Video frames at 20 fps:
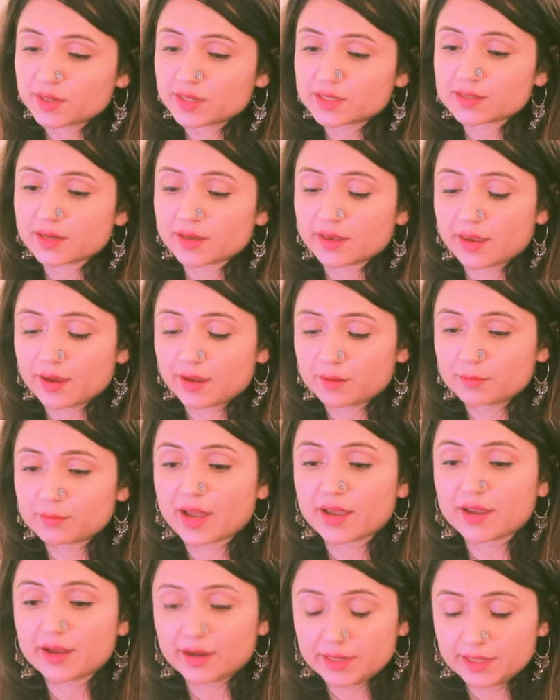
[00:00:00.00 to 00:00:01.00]
is again
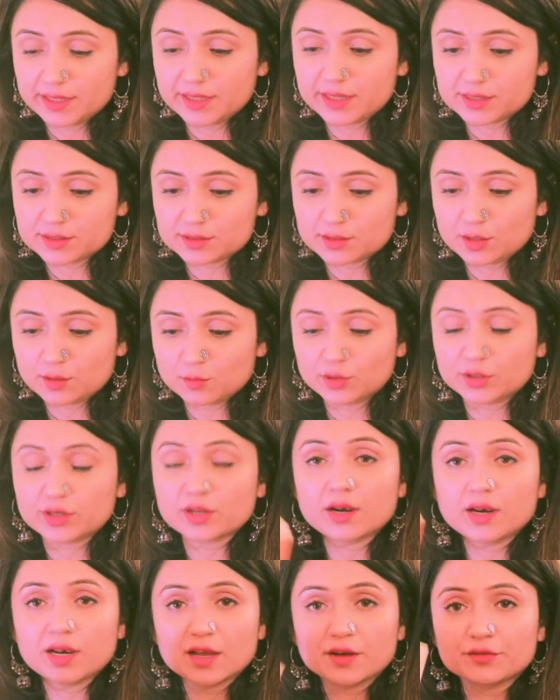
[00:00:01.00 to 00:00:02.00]
by Ali
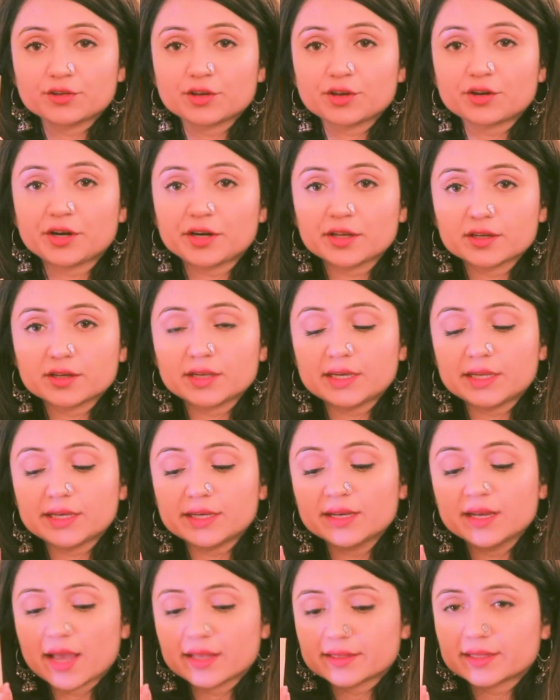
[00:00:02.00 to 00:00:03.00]
Hazelwood, Love Theoretically.
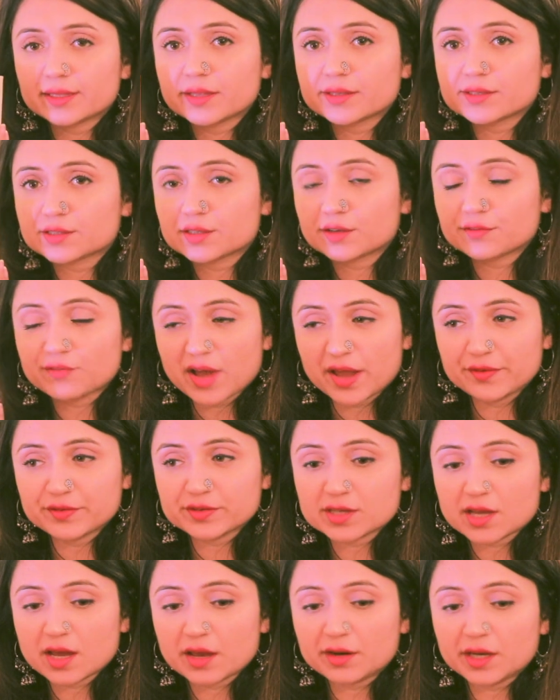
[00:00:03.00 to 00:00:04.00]
I think this is a
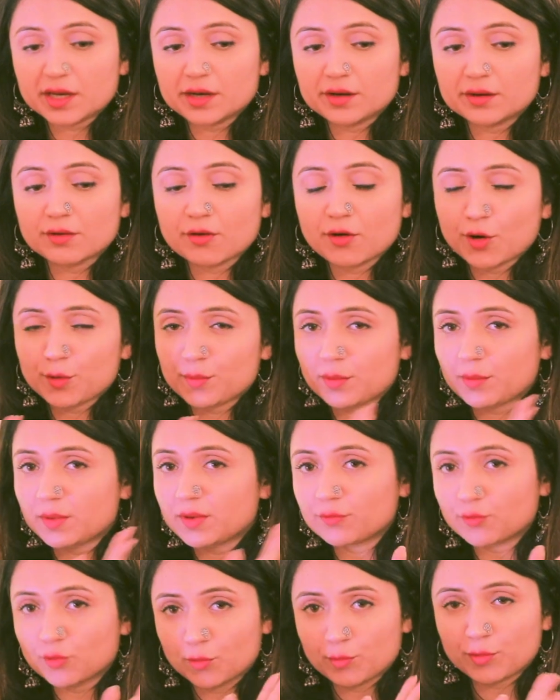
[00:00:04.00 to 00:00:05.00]
5-star read or maybe
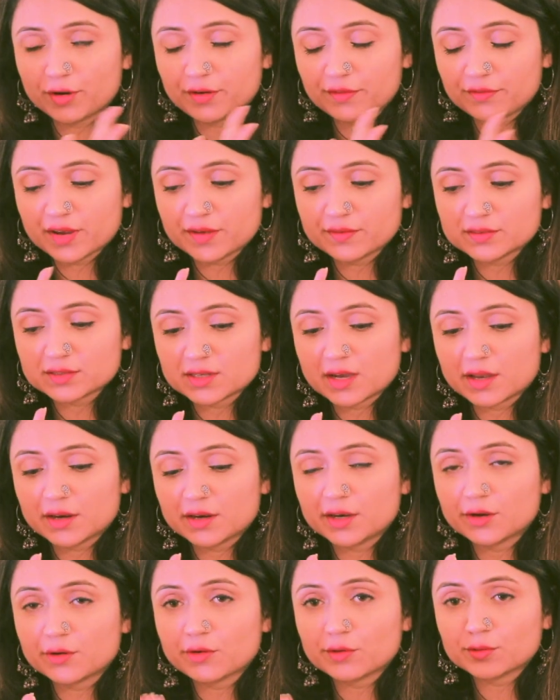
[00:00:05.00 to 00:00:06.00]
4.5-star
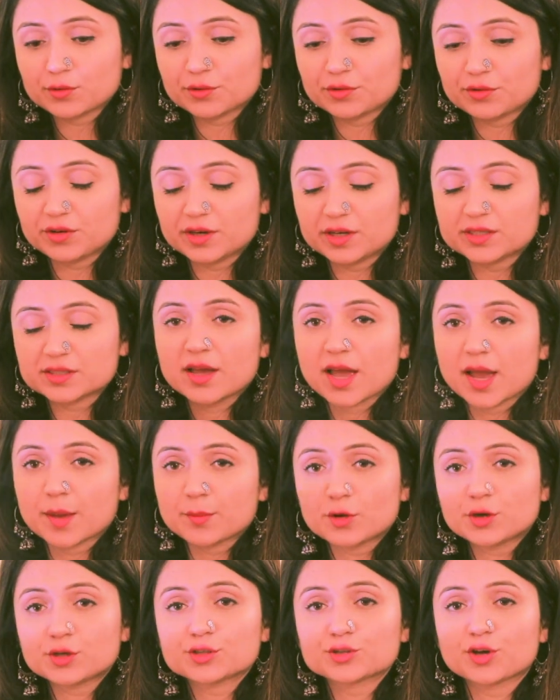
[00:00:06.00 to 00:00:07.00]
read on Goodreads. I'm
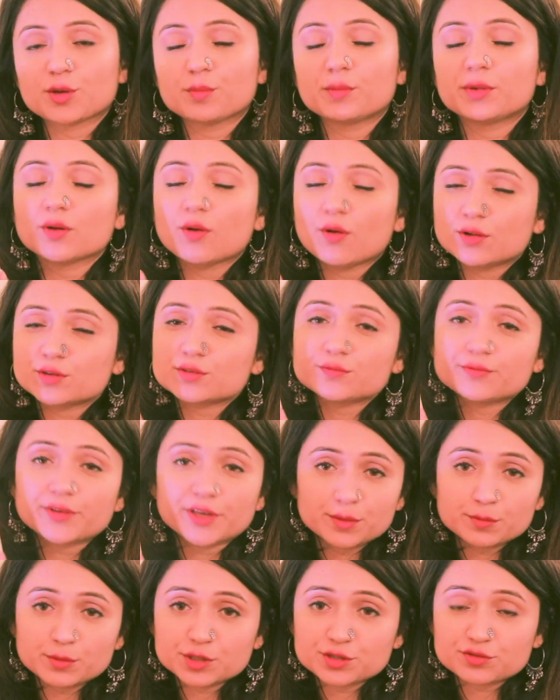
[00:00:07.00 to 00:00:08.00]
not sure, but also very
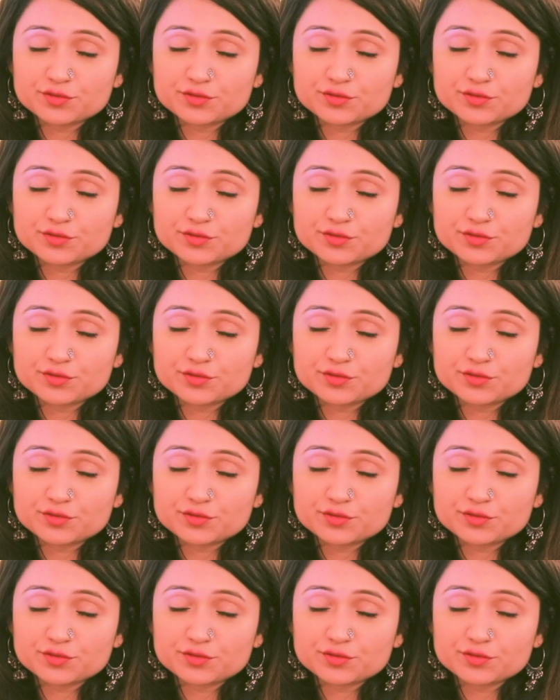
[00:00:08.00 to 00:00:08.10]
much